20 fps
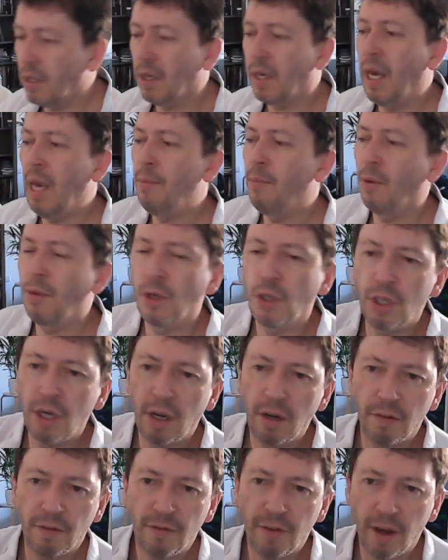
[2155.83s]
Keep on the
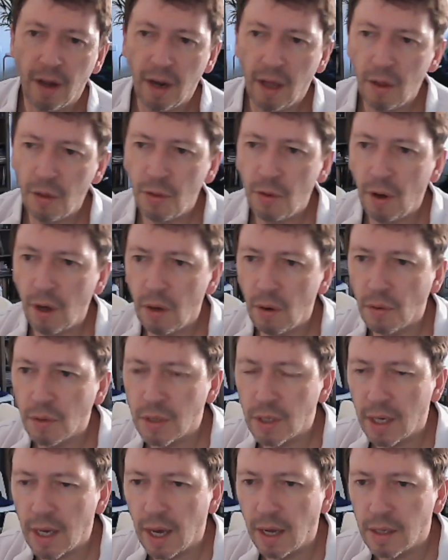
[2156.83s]
Shadowfell. I thought I ought
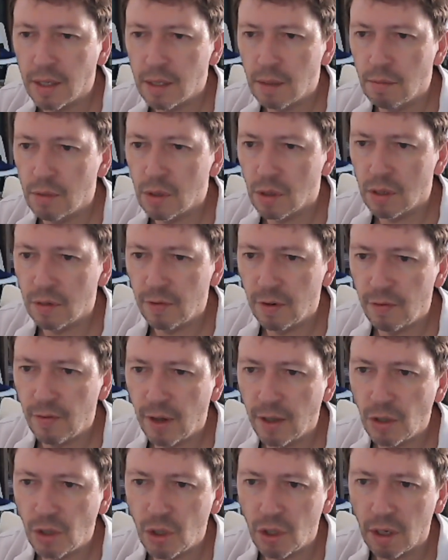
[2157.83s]
to get some sort of
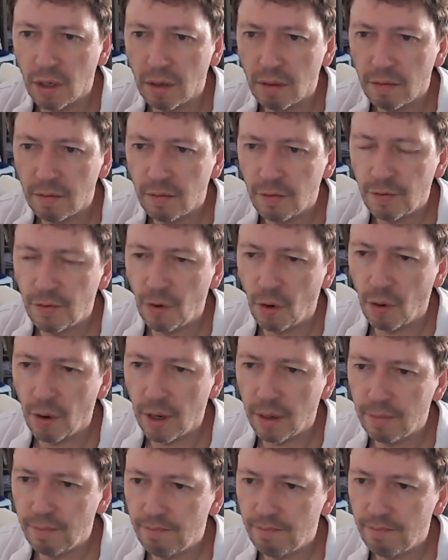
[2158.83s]
adventure for it.